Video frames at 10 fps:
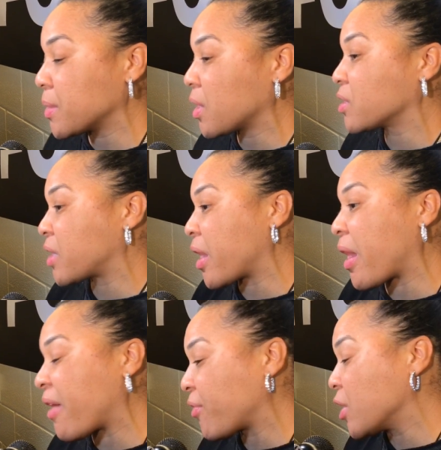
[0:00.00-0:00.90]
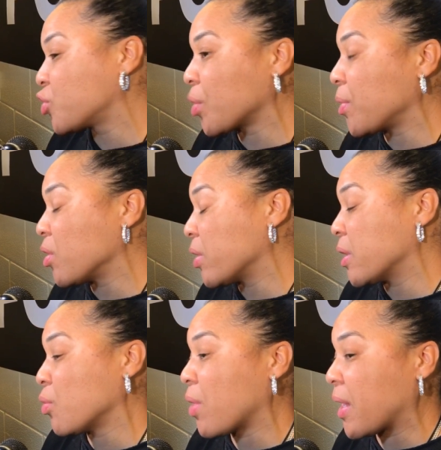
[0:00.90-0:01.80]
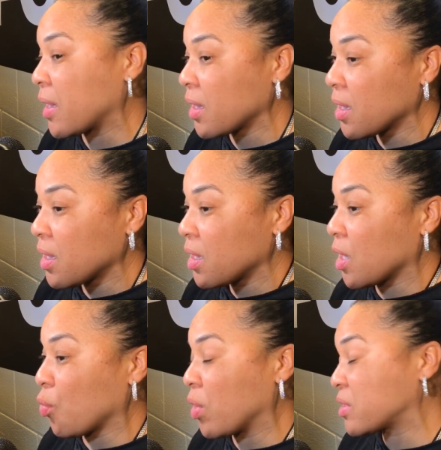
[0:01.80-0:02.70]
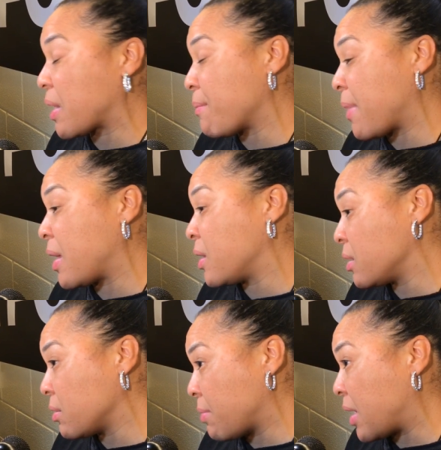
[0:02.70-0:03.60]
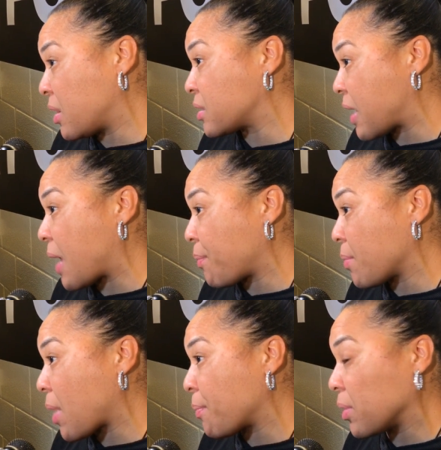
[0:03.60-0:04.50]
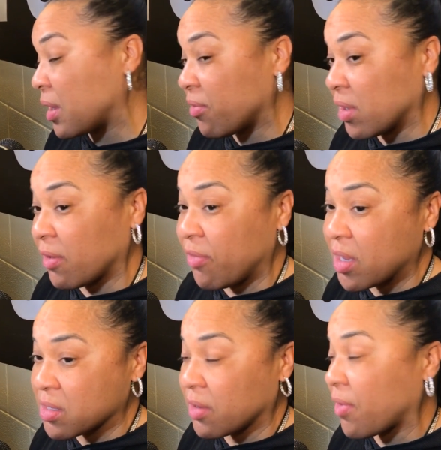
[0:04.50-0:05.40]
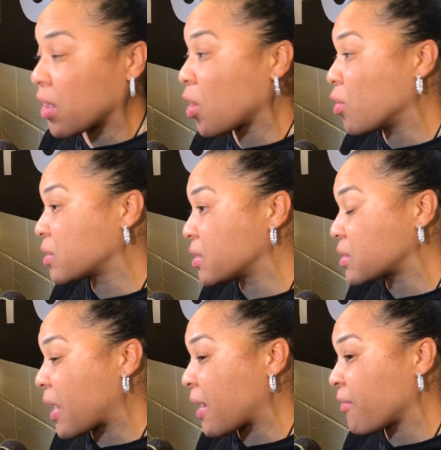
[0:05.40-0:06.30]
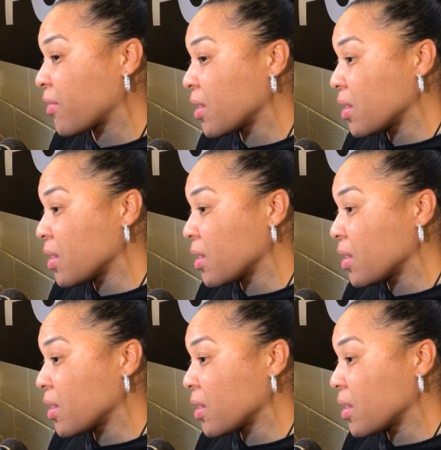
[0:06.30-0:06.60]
because they have contributed in a way in which that made this happen by believing in the vision of our coaching staff